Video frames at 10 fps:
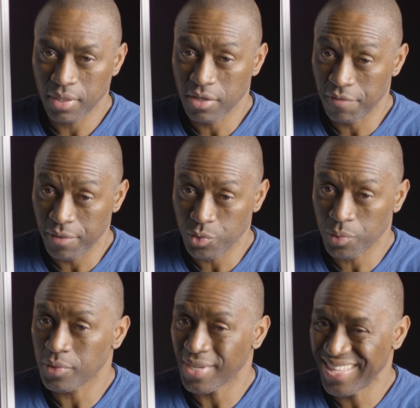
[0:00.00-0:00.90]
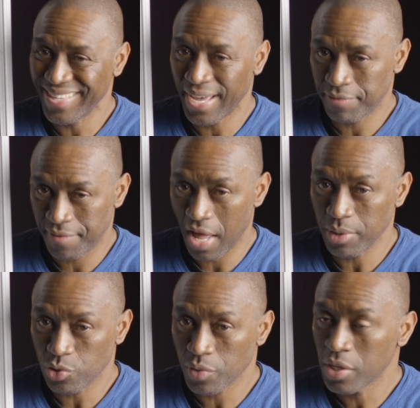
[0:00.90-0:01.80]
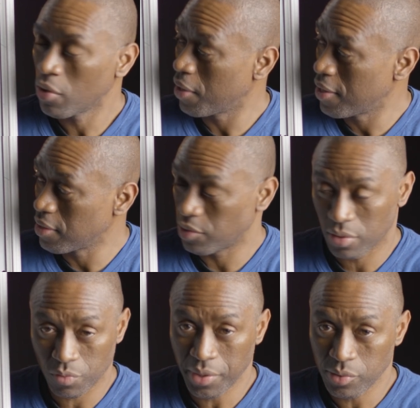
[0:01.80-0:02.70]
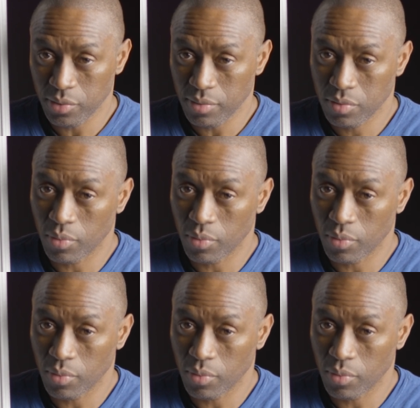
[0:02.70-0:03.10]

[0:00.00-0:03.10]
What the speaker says: individuals in that family tree or in these generations.